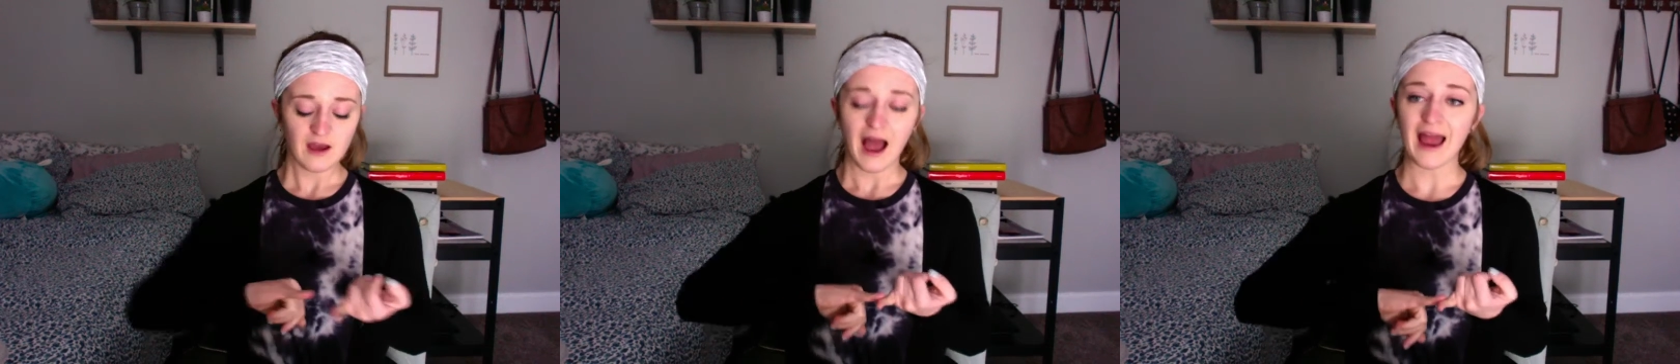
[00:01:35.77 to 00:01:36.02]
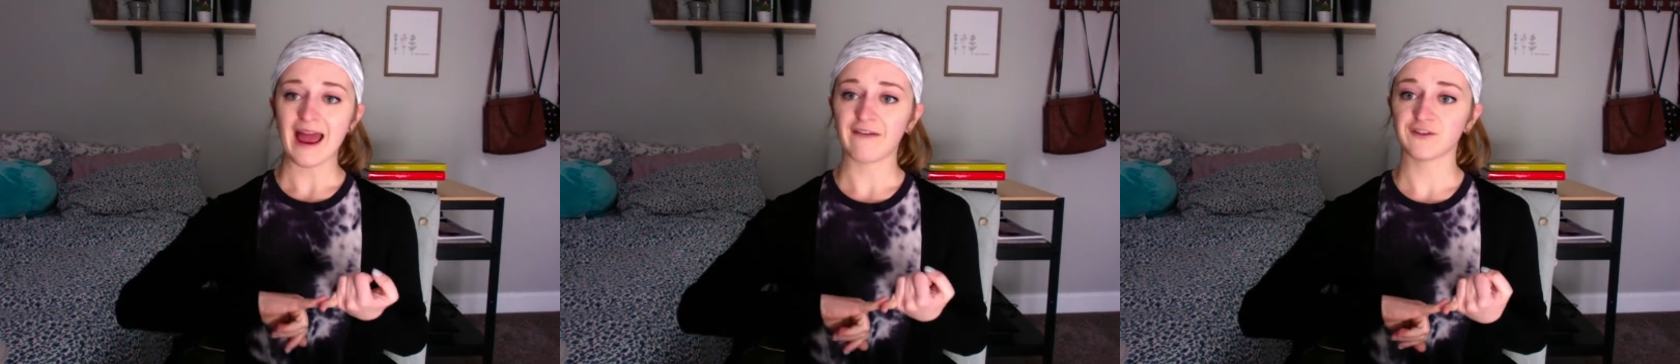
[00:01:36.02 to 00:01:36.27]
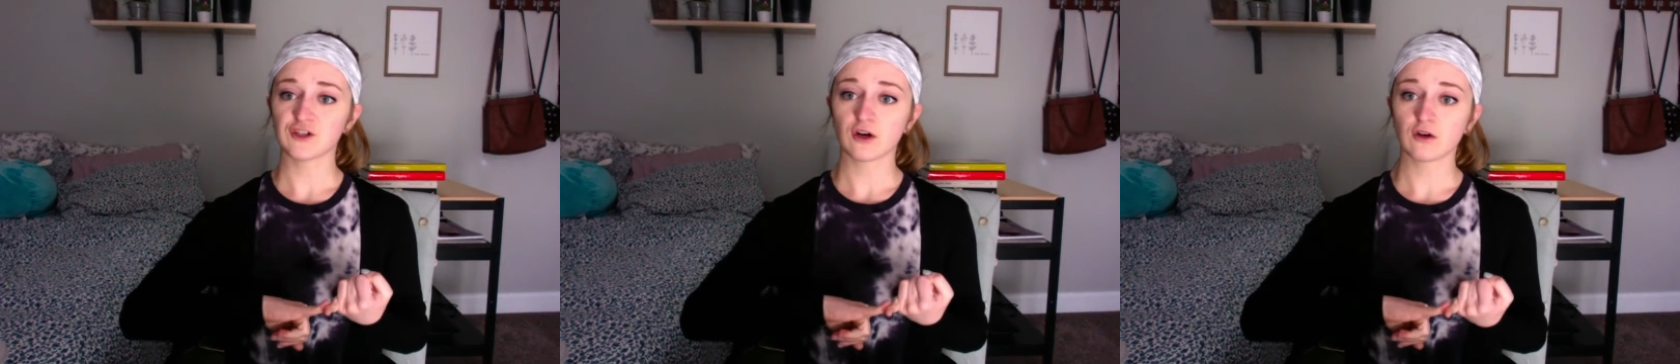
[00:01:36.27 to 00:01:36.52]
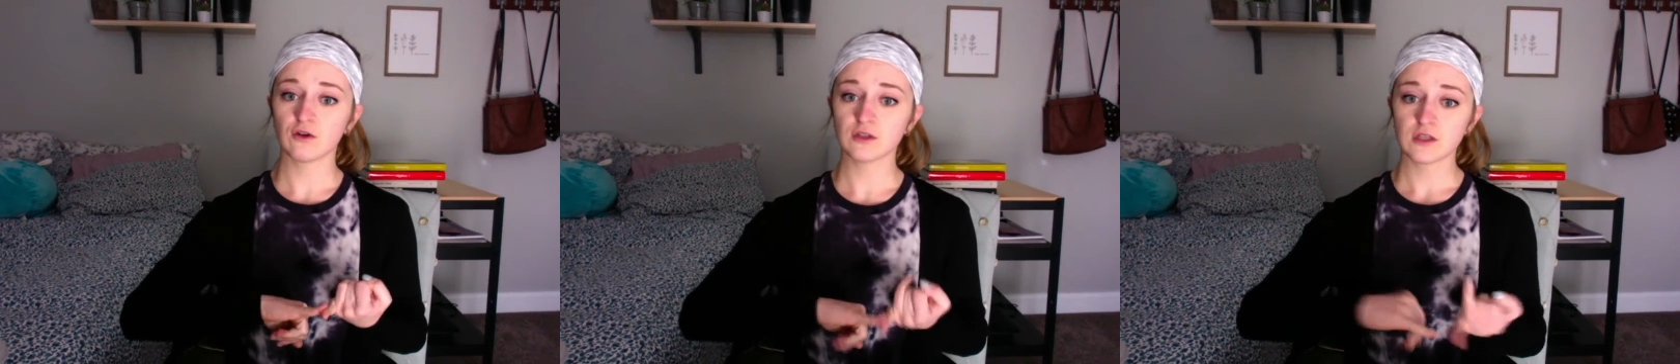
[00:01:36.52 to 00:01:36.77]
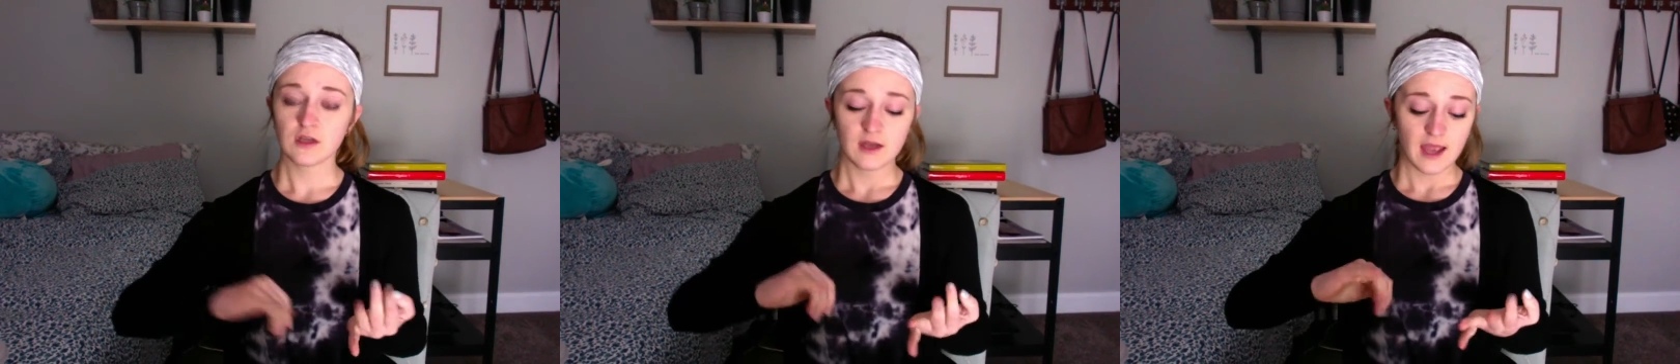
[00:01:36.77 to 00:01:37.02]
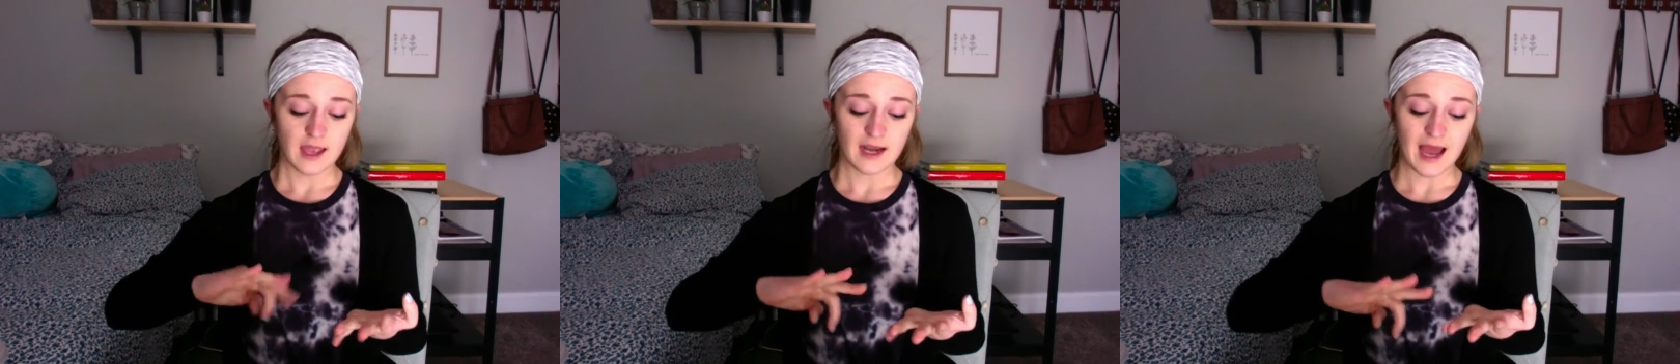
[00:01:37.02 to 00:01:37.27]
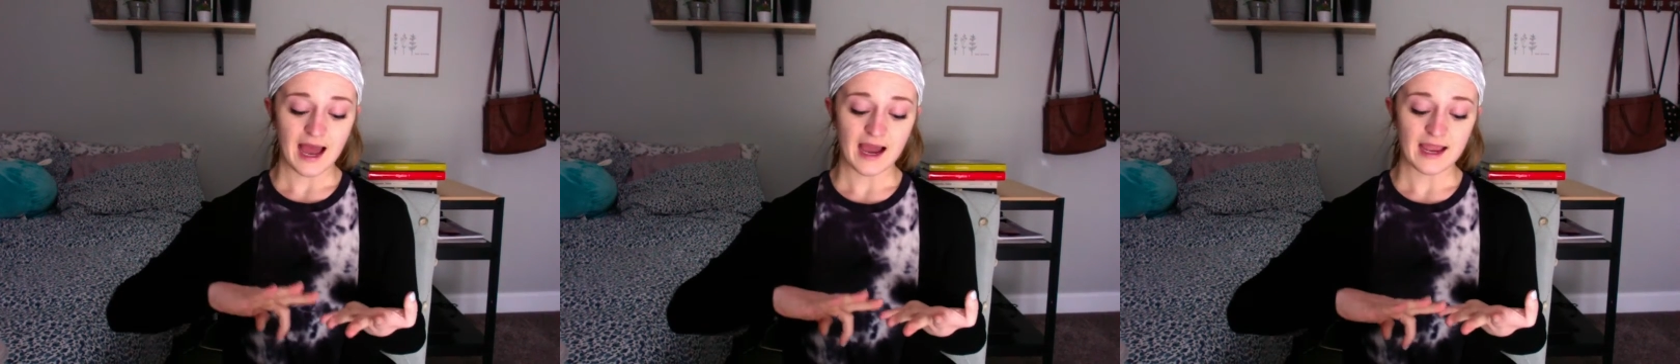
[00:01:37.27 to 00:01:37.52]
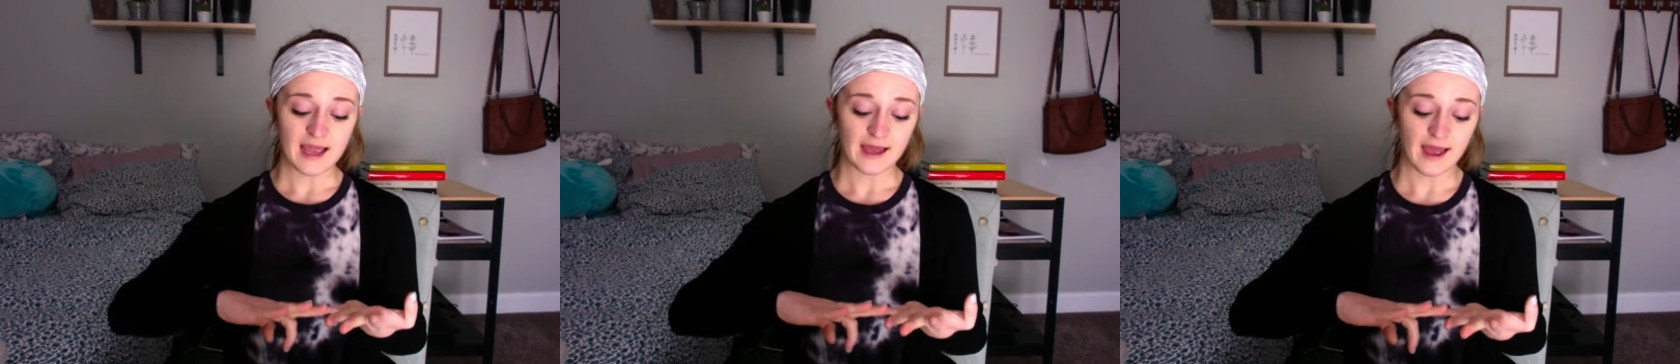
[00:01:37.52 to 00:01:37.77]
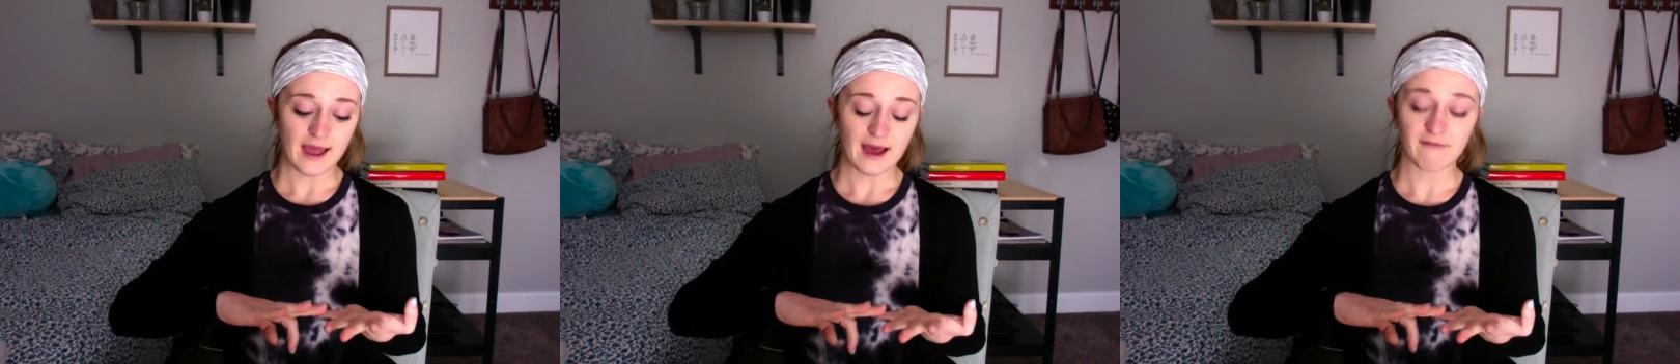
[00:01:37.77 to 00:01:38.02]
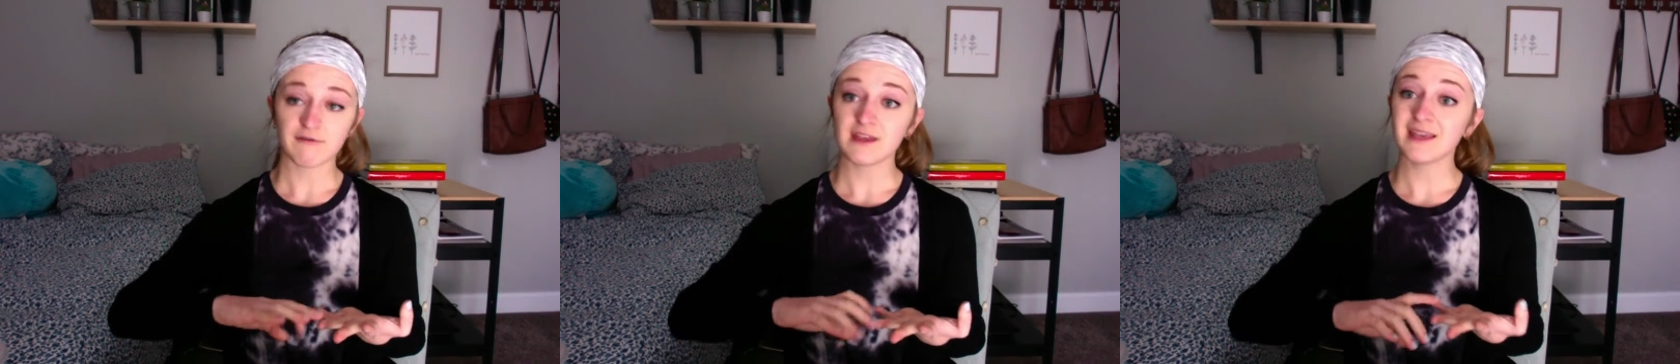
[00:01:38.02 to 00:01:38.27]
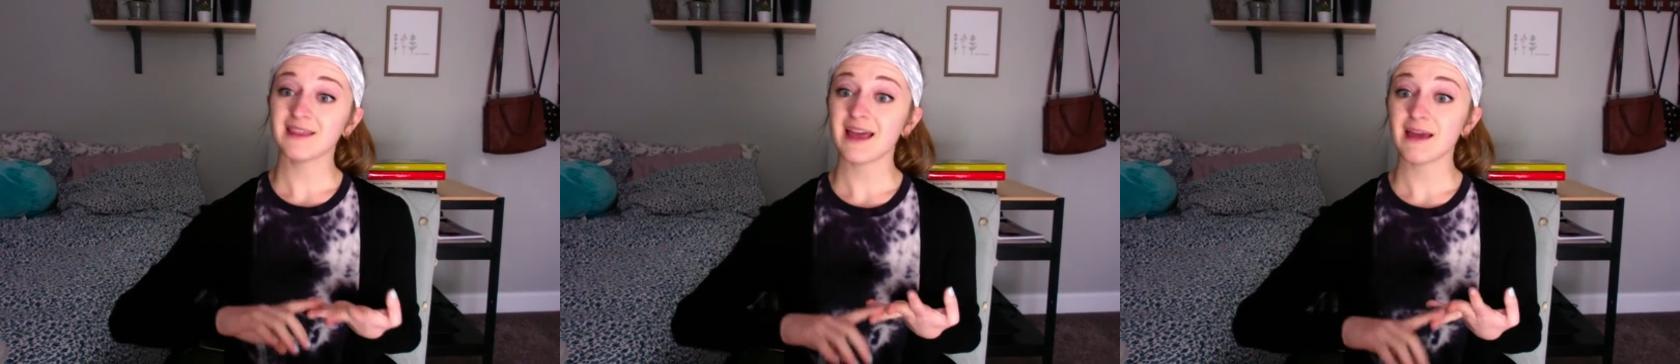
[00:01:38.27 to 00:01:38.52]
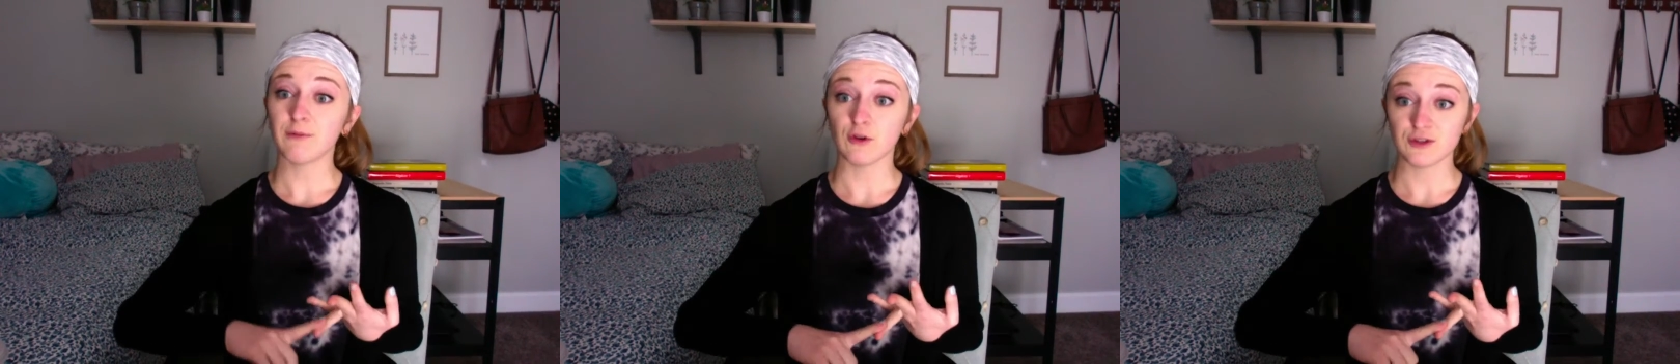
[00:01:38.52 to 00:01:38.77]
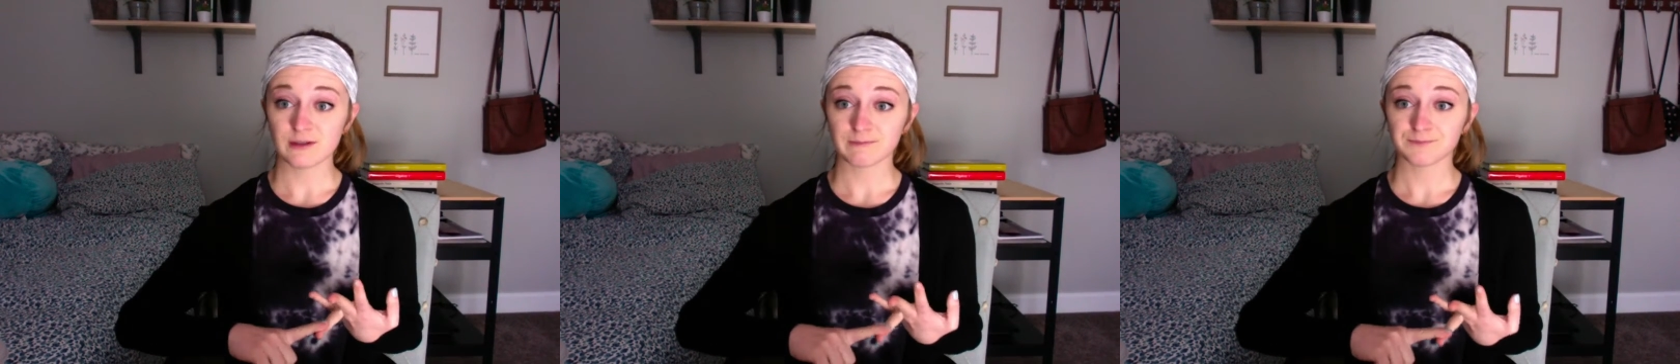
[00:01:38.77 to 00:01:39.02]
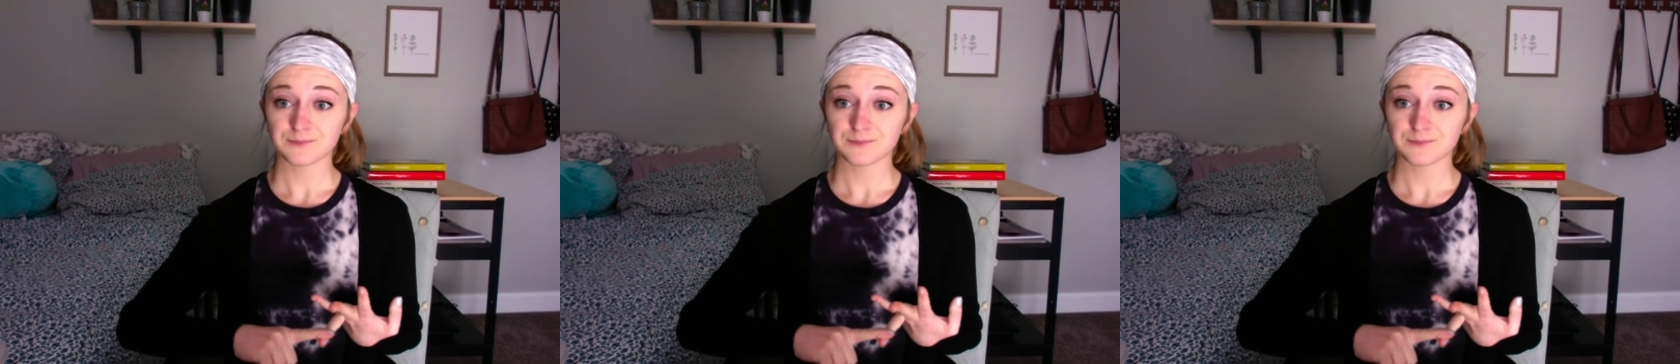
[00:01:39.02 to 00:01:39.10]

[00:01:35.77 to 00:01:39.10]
I have circles and I have the labels.